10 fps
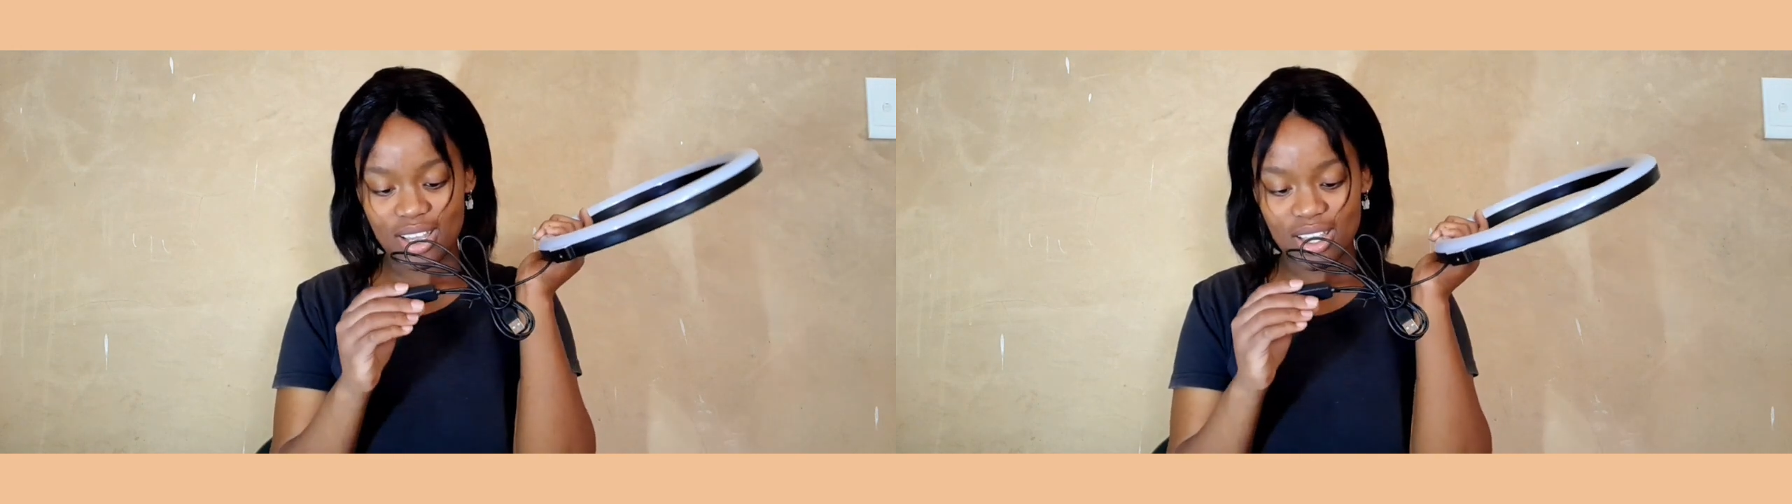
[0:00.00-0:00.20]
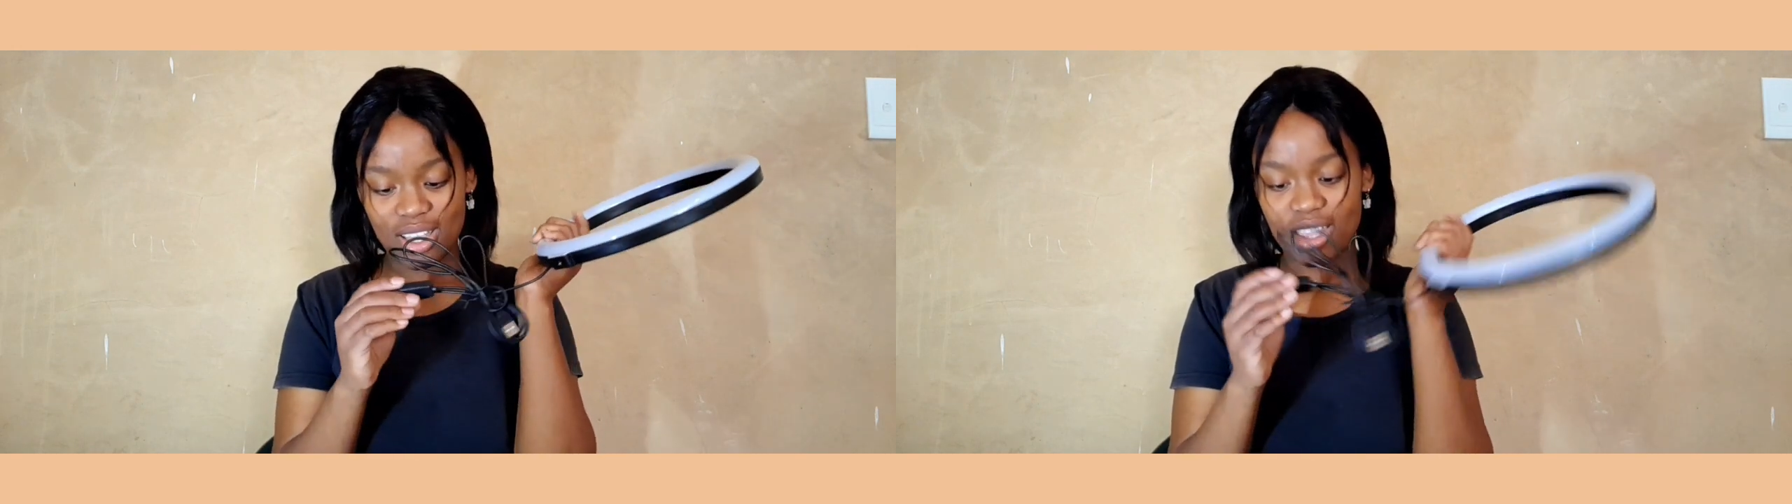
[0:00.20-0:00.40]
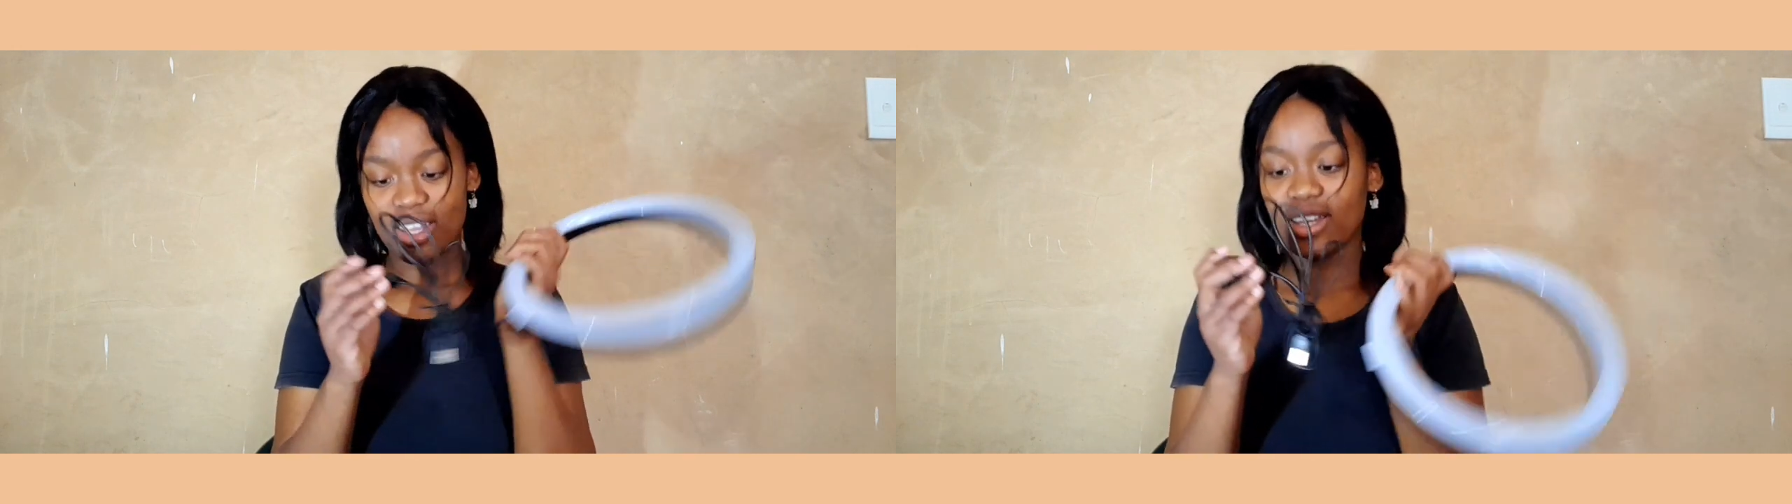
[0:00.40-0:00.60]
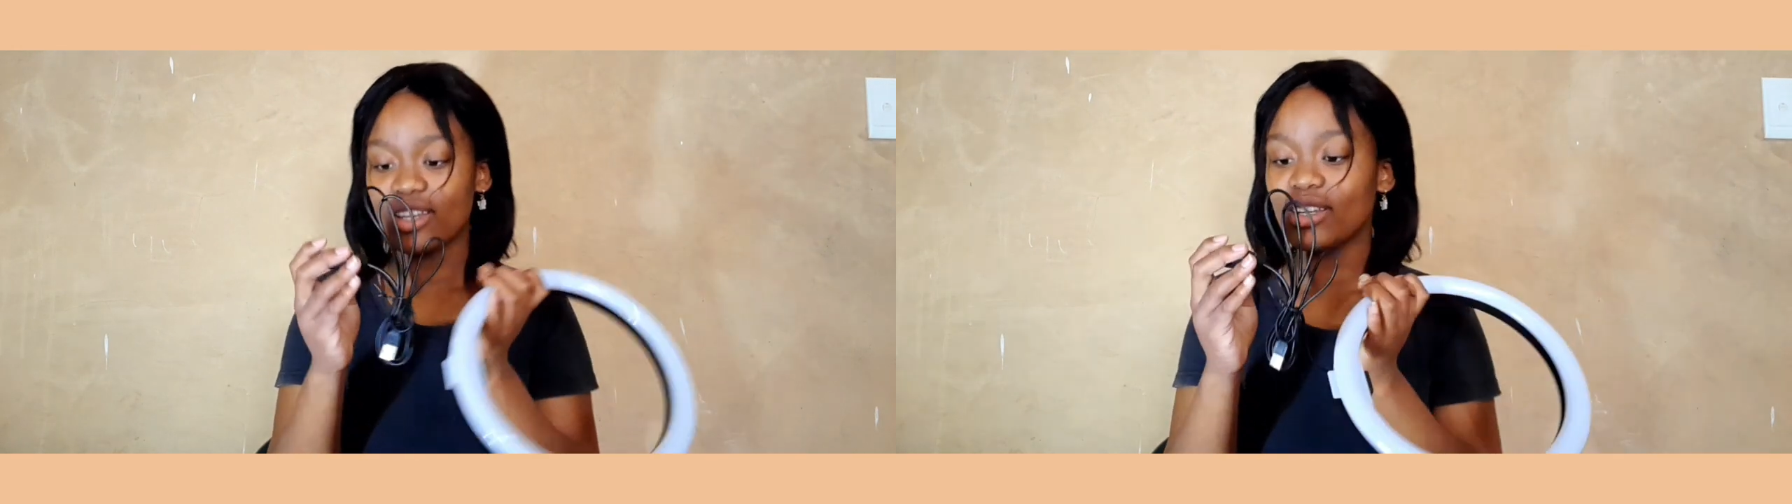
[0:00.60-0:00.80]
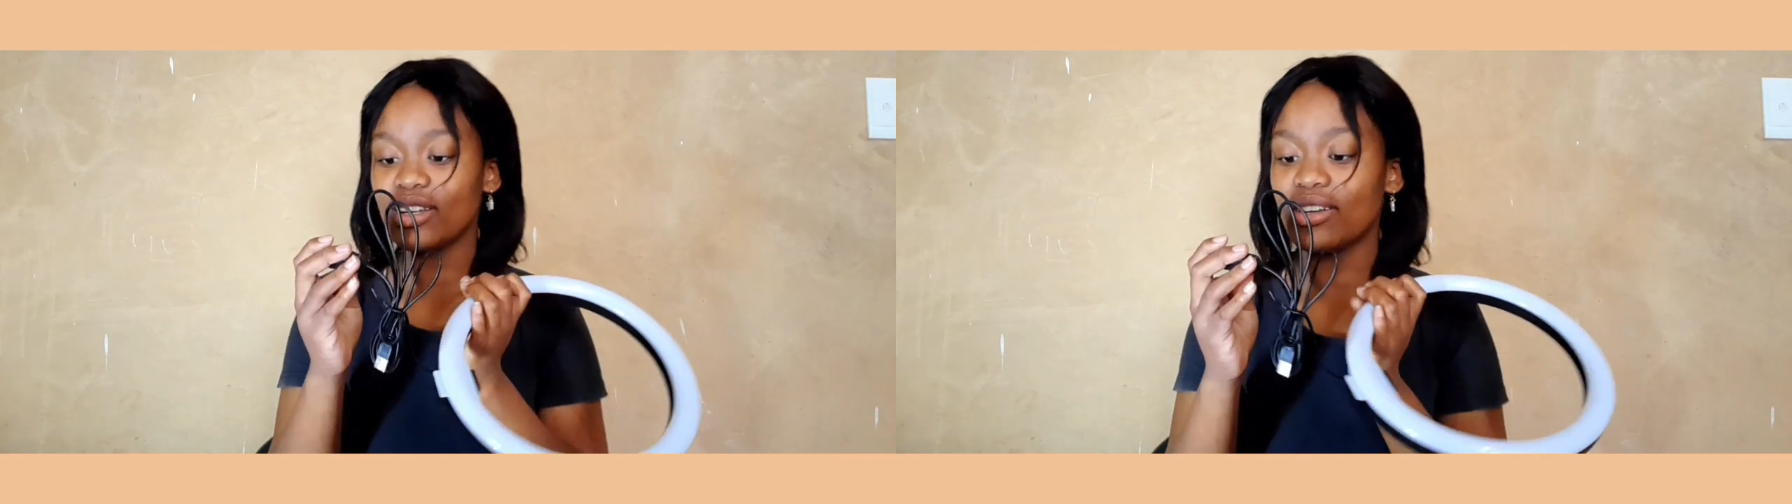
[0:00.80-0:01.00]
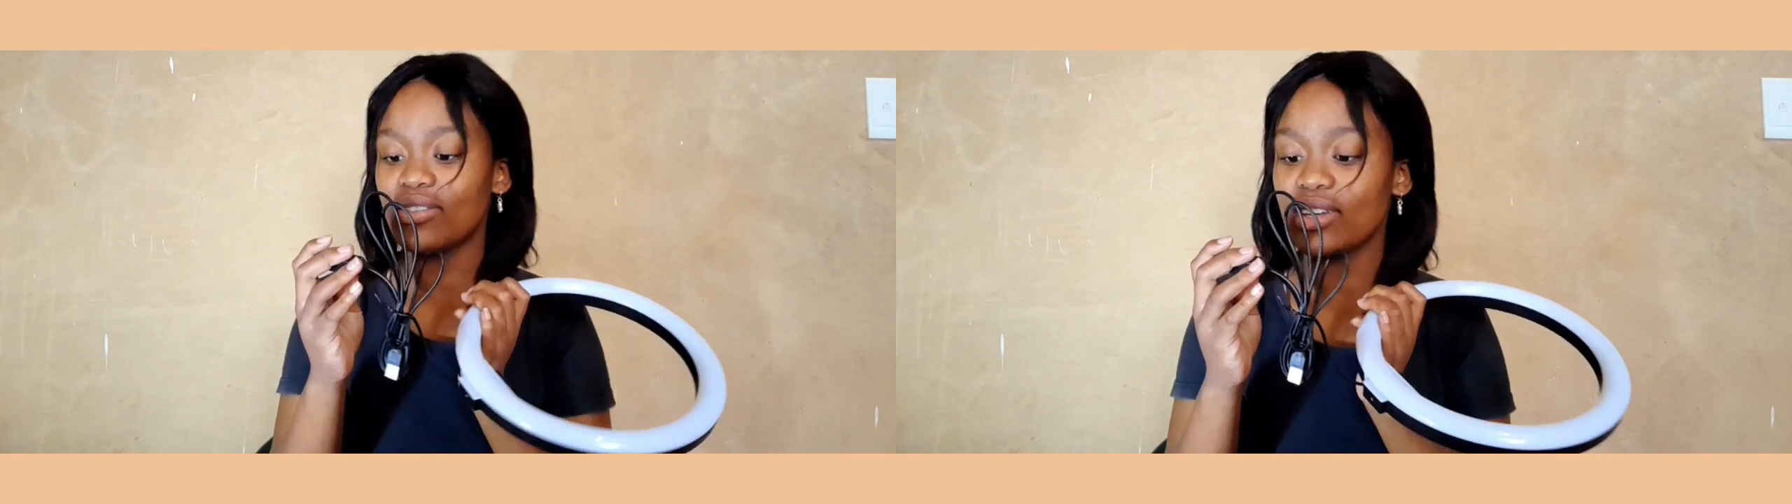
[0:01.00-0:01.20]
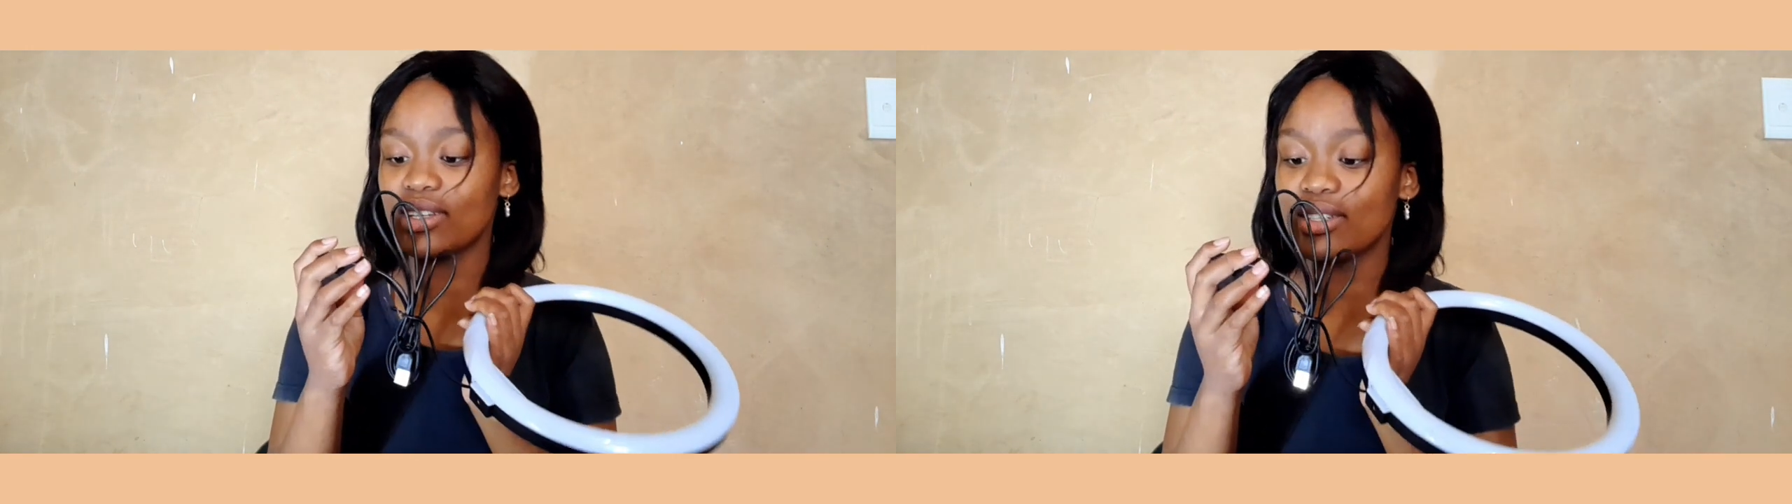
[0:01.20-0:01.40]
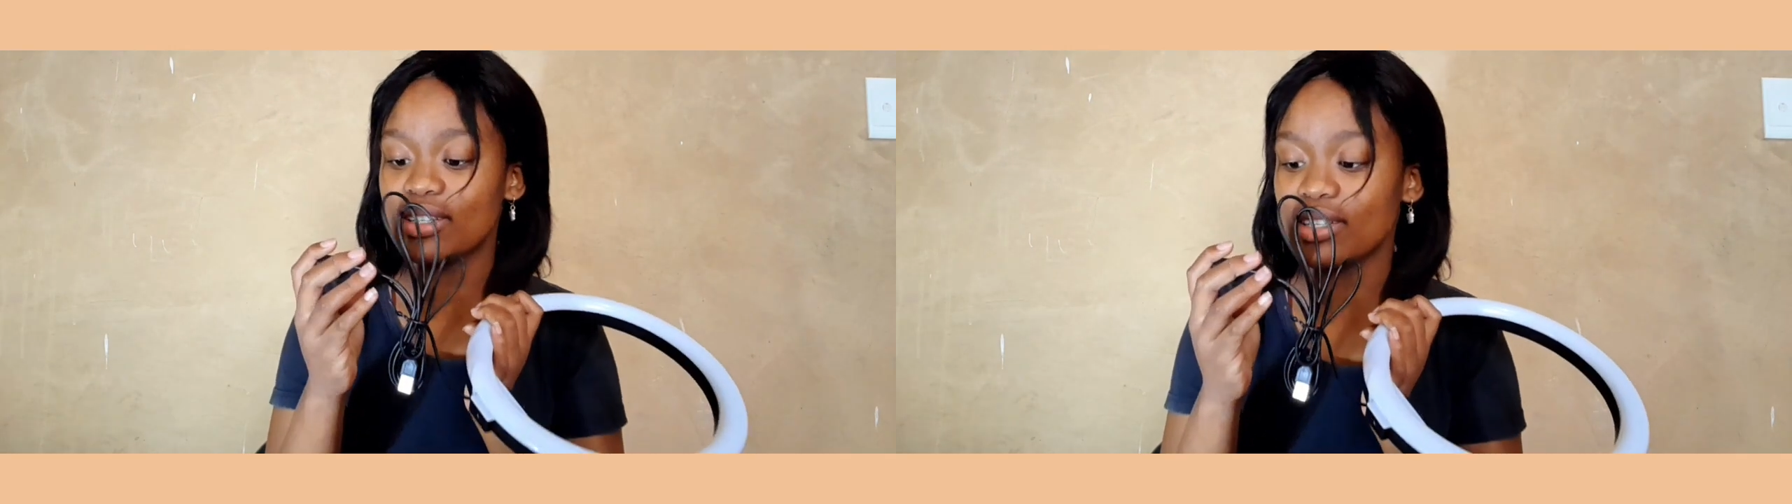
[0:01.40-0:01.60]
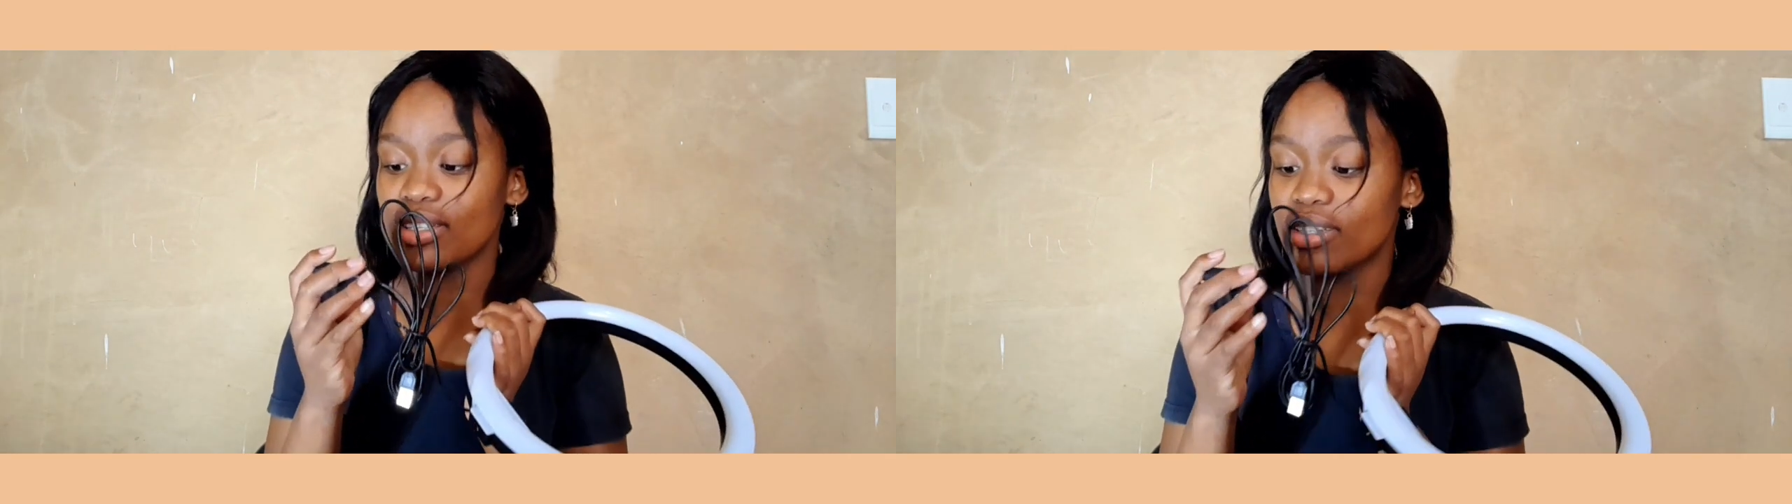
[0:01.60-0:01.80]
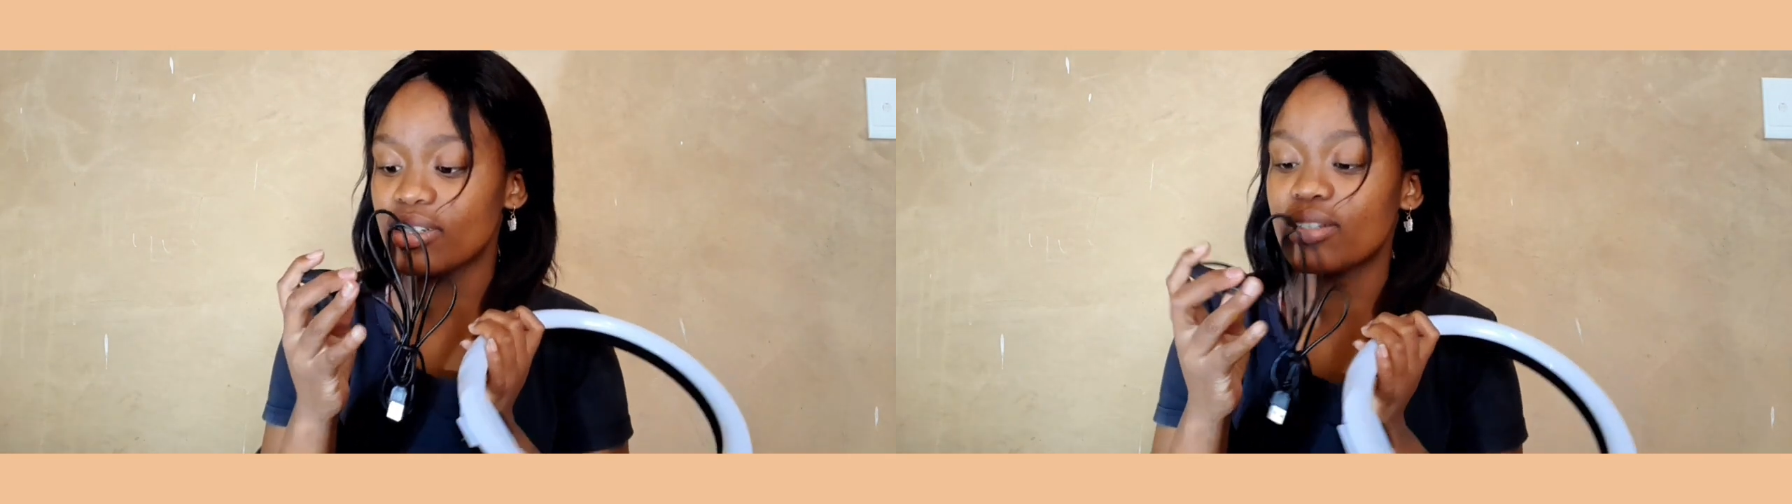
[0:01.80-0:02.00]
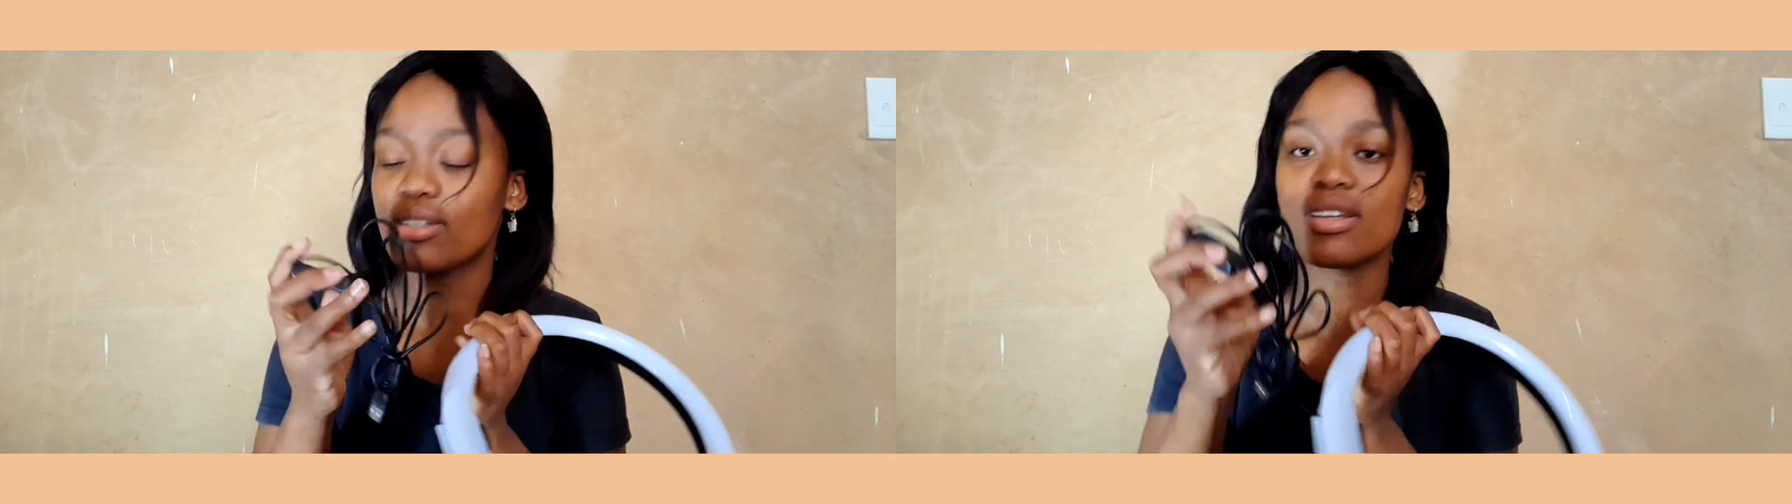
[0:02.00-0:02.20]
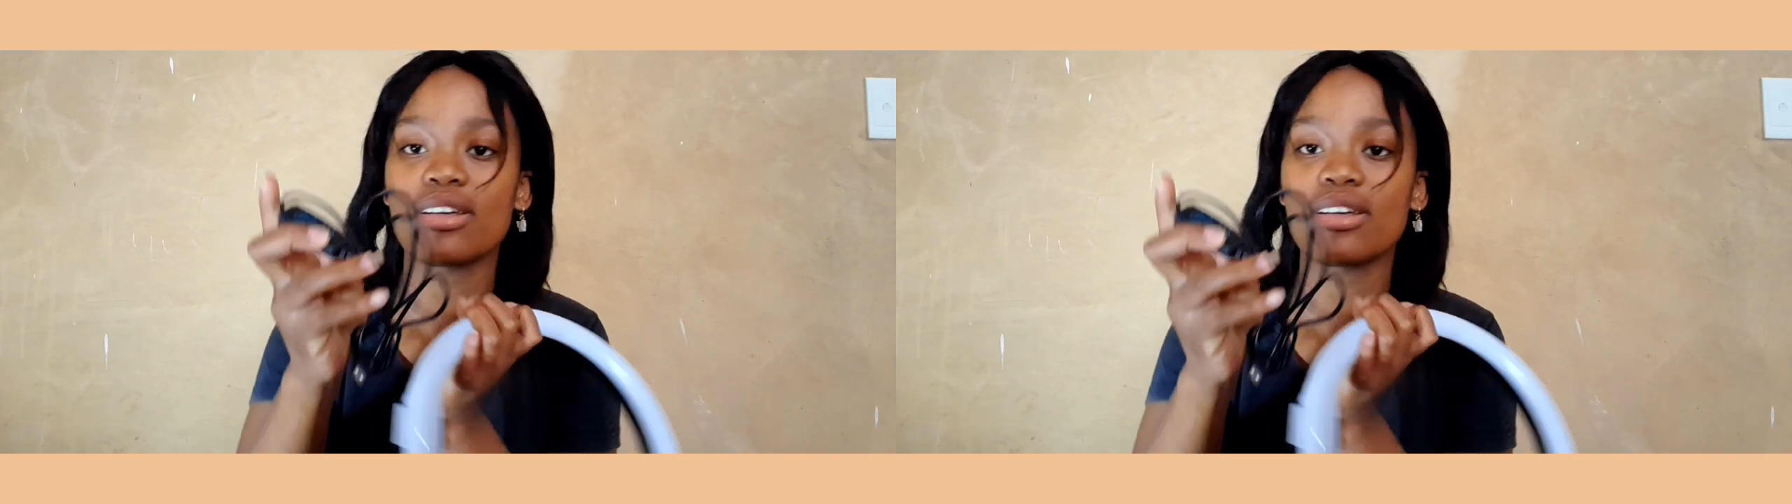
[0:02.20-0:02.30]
And then there's this.